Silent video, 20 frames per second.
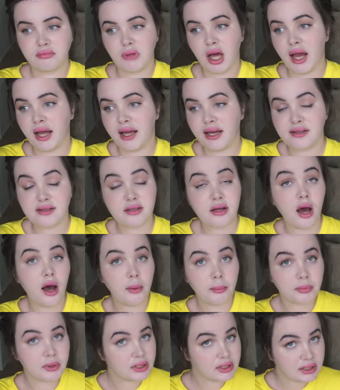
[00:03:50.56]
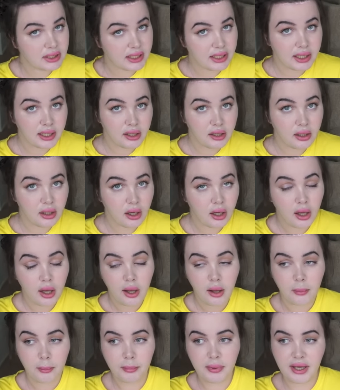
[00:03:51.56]
I guess, come clean,
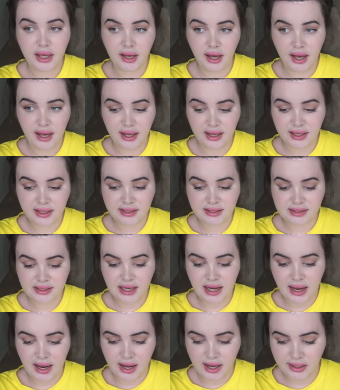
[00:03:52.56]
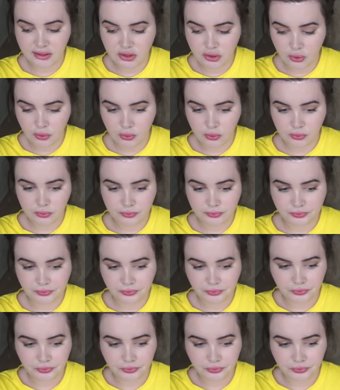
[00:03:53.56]
because I don't